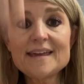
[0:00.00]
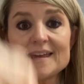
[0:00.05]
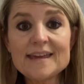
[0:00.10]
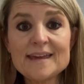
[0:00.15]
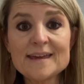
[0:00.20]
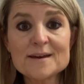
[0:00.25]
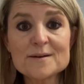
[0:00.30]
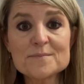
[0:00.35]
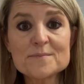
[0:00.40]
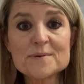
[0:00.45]

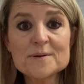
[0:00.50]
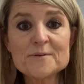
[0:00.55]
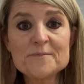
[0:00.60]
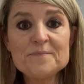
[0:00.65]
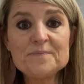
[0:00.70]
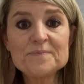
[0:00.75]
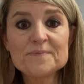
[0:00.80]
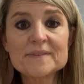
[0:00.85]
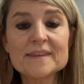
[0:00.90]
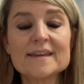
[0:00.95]
ip,
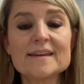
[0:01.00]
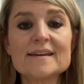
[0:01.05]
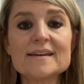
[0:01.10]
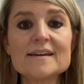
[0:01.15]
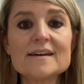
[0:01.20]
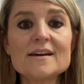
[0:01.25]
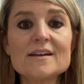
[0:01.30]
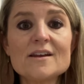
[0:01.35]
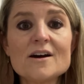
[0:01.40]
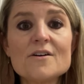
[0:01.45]

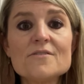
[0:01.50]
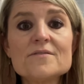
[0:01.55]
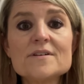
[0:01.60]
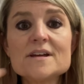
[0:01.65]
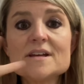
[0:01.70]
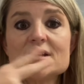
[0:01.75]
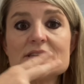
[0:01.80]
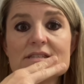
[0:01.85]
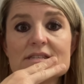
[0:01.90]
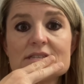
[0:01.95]
cut off,
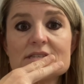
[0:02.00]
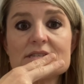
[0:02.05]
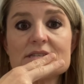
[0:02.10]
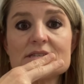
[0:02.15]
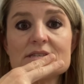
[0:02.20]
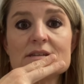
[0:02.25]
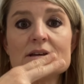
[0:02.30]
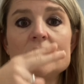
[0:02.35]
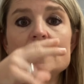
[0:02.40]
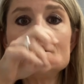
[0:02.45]

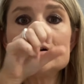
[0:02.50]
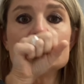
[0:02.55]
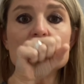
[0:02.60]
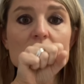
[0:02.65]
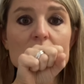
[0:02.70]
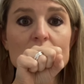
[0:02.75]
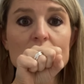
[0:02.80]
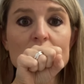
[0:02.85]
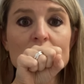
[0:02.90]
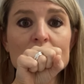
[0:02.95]
s,
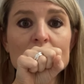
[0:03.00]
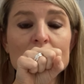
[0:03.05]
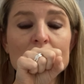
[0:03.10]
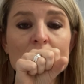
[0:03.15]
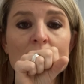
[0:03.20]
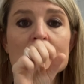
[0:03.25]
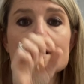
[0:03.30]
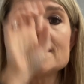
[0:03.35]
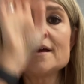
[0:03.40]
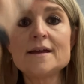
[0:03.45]

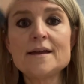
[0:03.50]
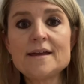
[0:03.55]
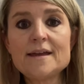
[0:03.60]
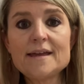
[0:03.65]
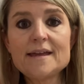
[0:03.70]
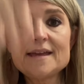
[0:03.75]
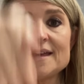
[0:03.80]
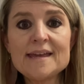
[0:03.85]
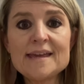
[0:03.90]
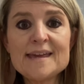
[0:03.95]
ol,
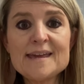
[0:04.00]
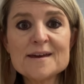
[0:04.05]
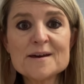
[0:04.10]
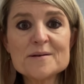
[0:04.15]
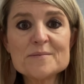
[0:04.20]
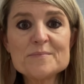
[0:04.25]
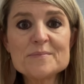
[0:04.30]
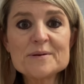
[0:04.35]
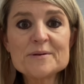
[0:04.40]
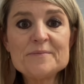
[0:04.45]

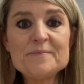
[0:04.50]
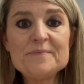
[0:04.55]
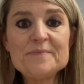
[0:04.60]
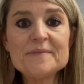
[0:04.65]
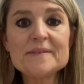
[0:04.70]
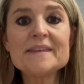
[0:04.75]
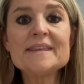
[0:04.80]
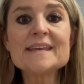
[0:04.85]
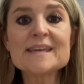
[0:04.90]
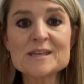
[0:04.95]
ip.
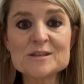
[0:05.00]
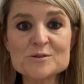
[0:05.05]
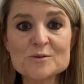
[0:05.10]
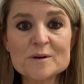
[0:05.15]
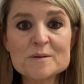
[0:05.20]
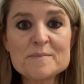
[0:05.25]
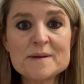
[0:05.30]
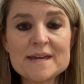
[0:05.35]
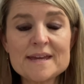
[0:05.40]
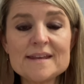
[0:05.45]
And the kids will
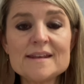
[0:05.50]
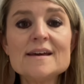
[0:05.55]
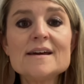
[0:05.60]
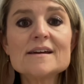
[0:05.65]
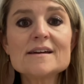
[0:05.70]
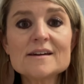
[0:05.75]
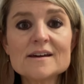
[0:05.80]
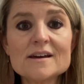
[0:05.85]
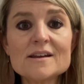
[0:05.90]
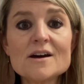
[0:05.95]

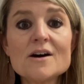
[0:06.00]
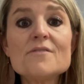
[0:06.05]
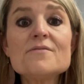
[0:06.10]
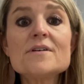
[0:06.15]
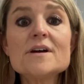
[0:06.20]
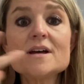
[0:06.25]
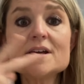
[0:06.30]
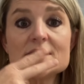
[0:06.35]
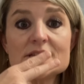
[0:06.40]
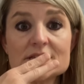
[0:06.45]
repeat, cut off,
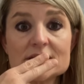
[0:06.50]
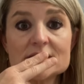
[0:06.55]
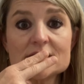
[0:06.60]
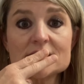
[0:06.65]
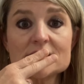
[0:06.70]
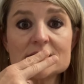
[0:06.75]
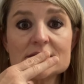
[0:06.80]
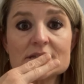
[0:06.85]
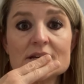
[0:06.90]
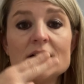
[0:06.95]

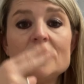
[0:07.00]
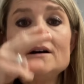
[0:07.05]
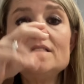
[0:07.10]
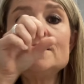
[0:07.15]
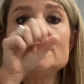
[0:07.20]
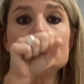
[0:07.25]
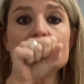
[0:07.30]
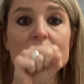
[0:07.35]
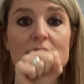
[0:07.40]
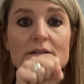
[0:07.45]
s,
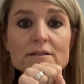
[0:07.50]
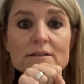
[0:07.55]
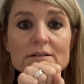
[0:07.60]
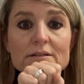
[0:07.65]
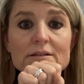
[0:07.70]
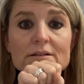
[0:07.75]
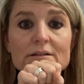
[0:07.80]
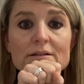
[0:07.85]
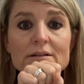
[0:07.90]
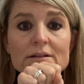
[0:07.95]

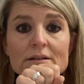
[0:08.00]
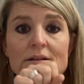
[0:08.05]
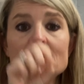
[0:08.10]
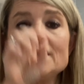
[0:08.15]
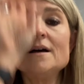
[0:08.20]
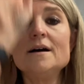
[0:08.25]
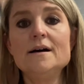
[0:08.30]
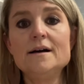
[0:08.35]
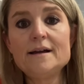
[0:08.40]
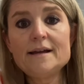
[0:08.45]

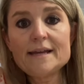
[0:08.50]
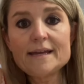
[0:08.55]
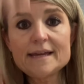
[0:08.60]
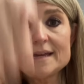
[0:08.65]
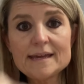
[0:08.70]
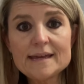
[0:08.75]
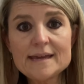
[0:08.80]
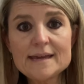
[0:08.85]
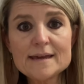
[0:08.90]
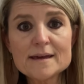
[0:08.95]
ol,
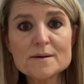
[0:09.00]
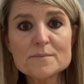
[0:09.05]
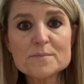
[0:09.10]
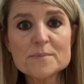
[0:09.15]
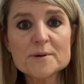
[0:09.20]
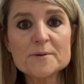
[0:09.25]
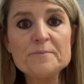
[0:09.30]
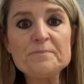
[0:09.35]
ip.